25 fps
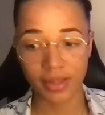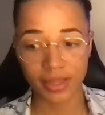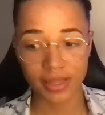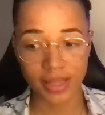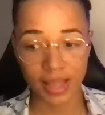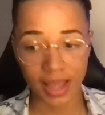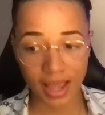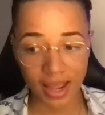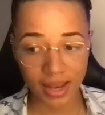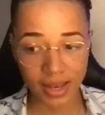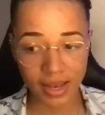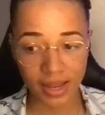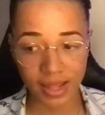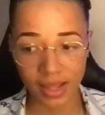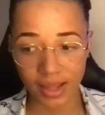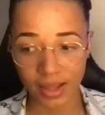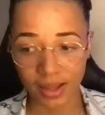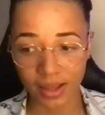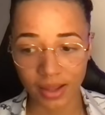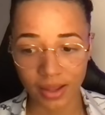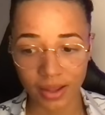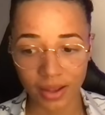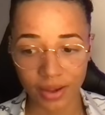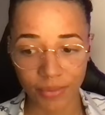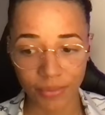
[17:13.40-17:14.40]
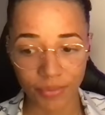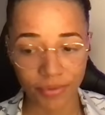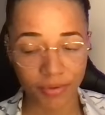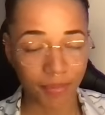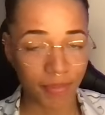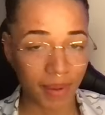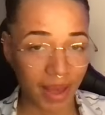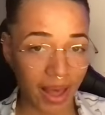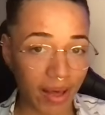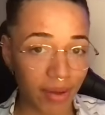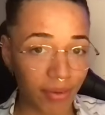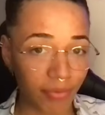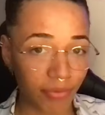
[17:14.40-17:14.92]
this ending was a
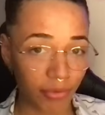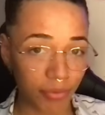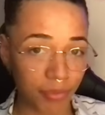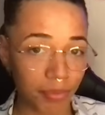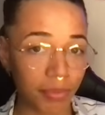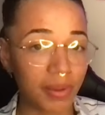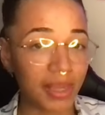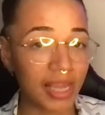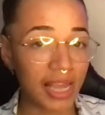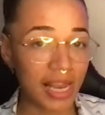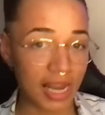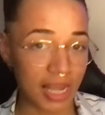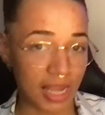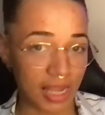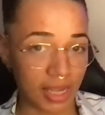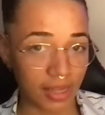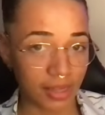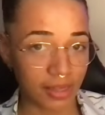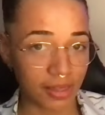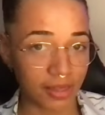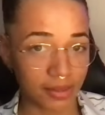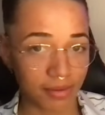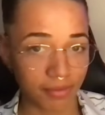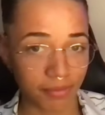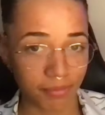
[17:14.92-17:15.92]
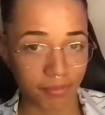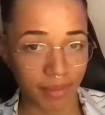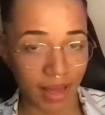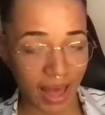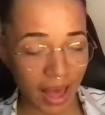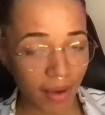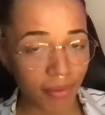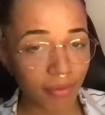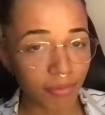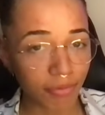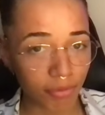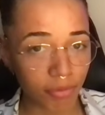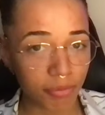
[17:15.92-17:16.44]
powerful beginning,
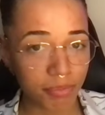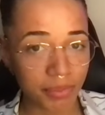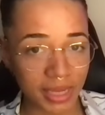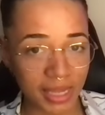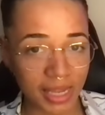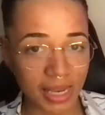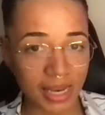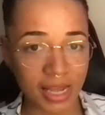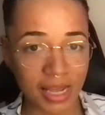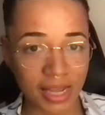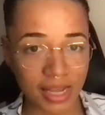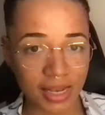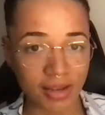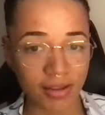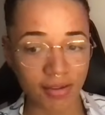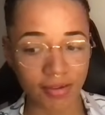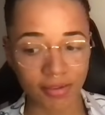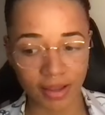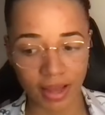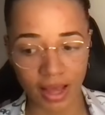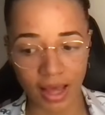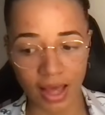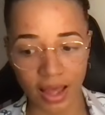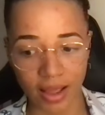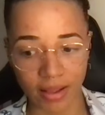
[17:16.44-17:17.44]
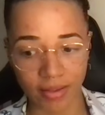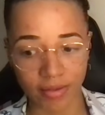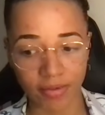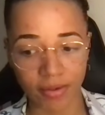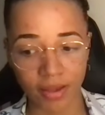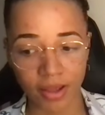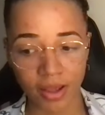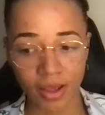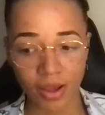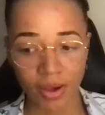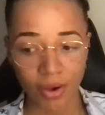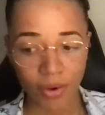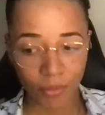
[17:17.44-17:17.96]
powerful beginning in disguise
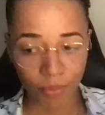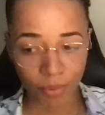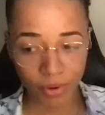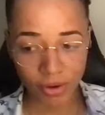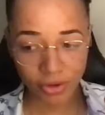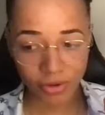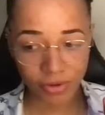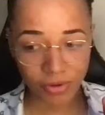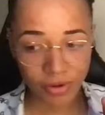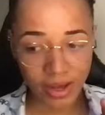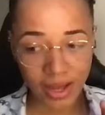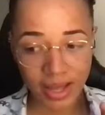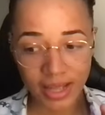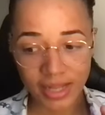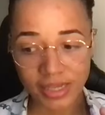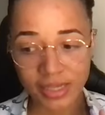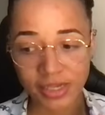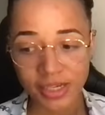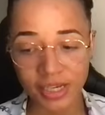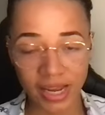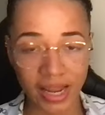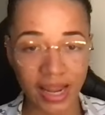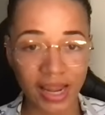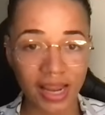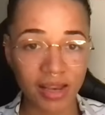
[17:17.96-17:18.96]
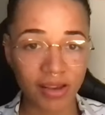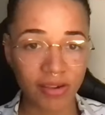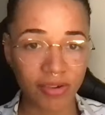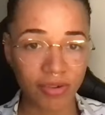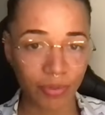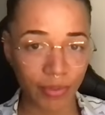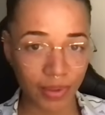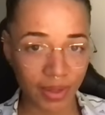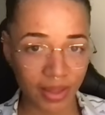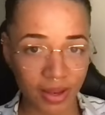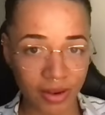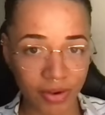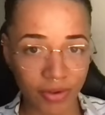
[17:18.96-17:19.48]
what you guys changed
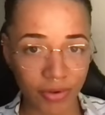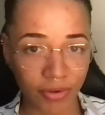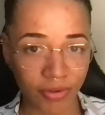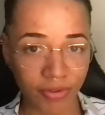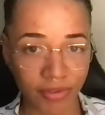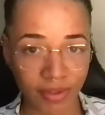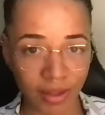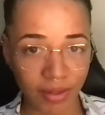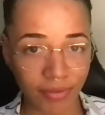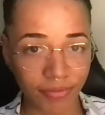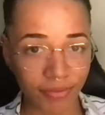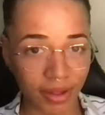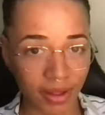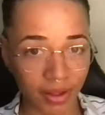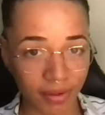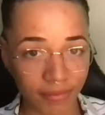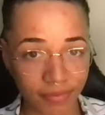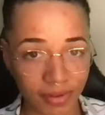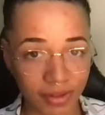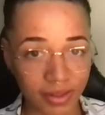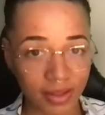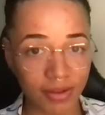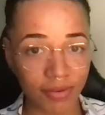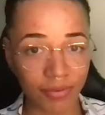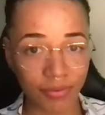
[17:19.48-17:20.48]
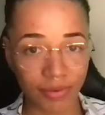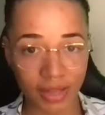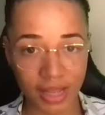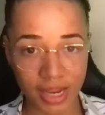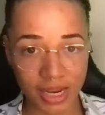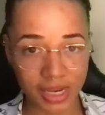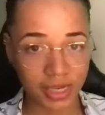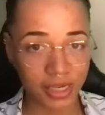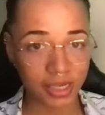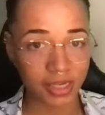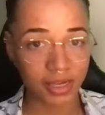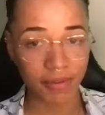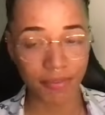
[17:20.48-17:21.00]
within yourself after this
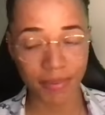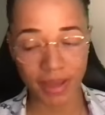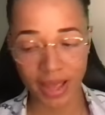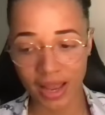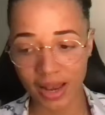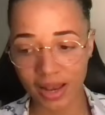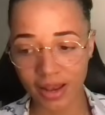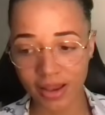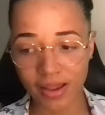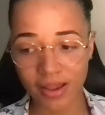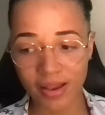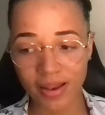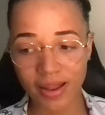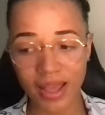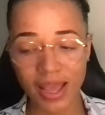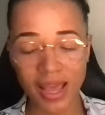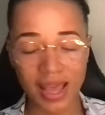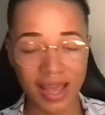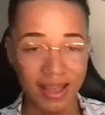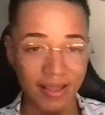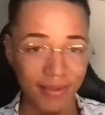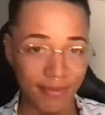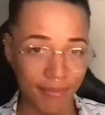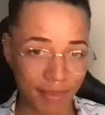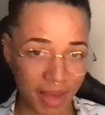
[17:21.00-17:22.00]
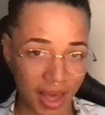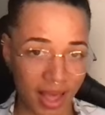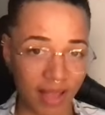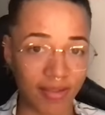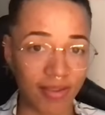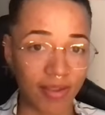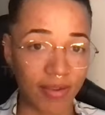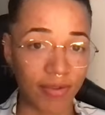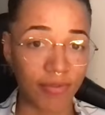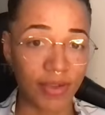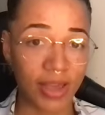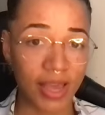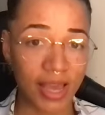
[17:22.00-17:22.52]
relationship ended is
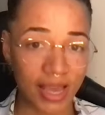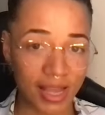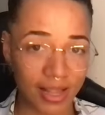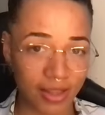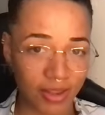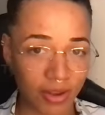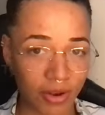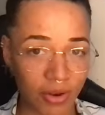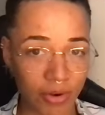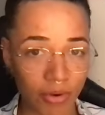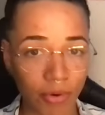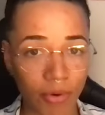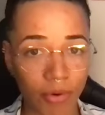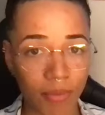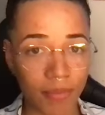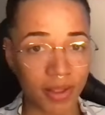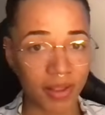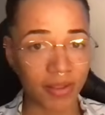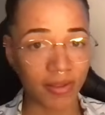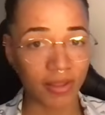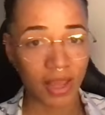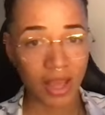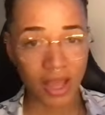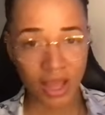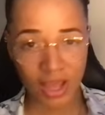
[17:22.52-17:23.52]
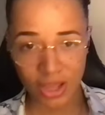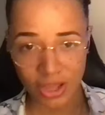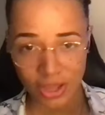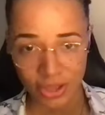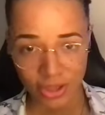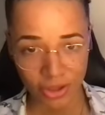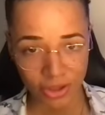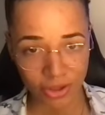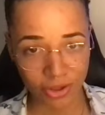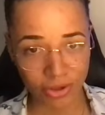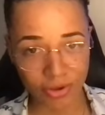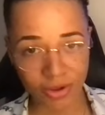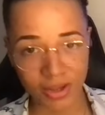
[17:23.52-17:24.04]
massive, it's enormous.
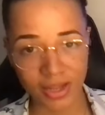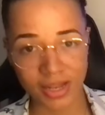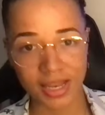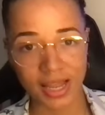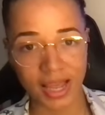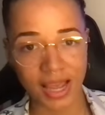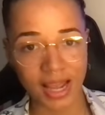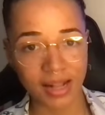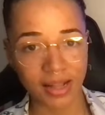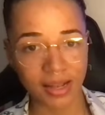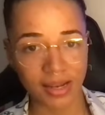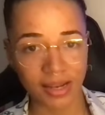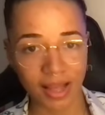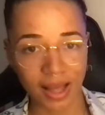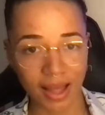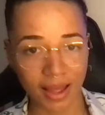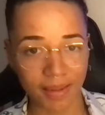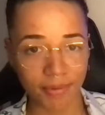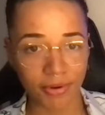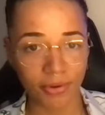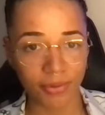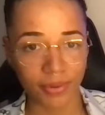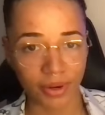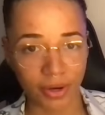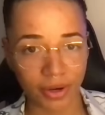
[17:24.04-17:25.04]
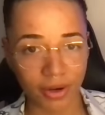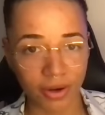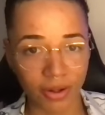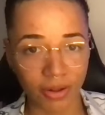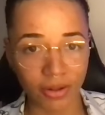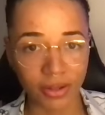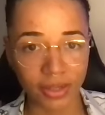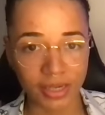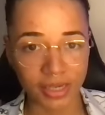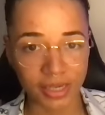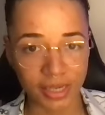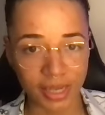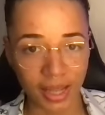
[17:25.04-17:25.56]
You can take the time to
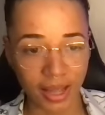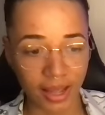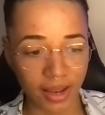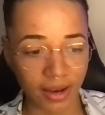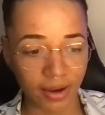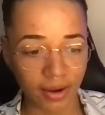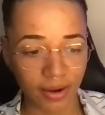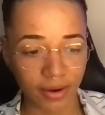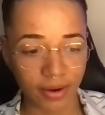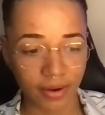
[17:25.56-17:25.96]
acknowledge that,